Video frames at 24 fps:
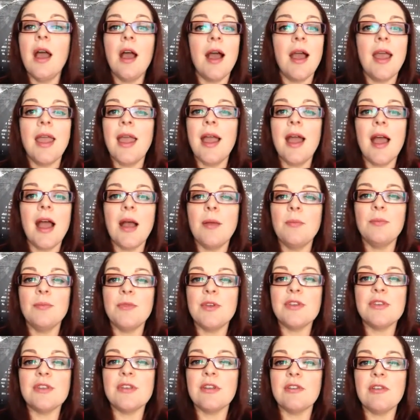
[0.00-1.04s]
I
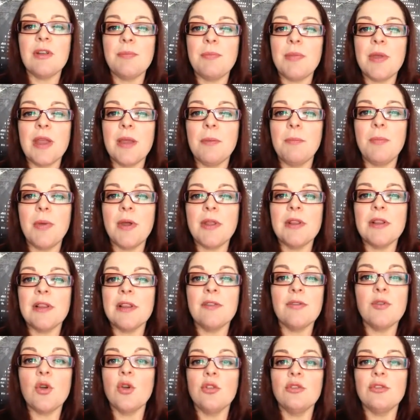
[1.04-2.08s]
am just a great big
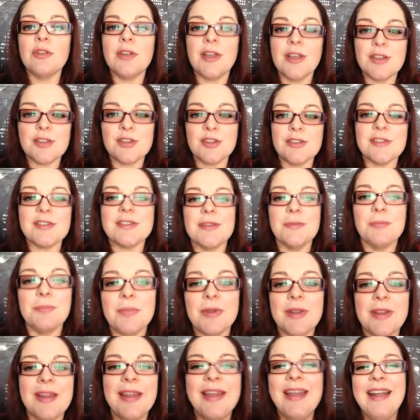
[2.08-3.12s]
bundle of contradictions,
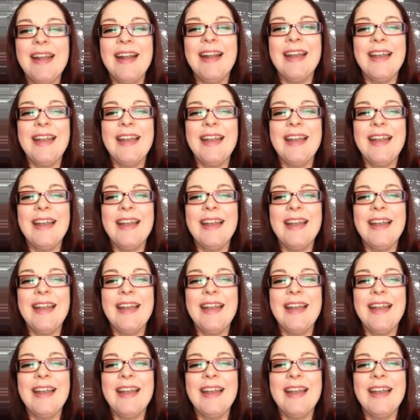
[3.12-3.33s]
but